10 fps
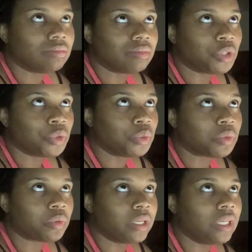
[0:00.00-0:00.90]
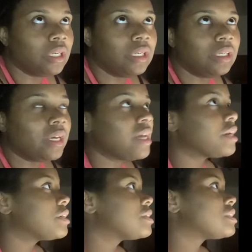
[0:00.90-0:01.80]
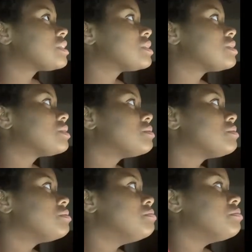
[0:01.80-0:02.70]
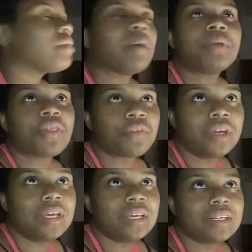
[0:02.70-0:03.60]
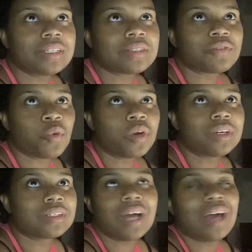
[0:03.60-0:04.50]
2-3 years, probably 3 years, 4, I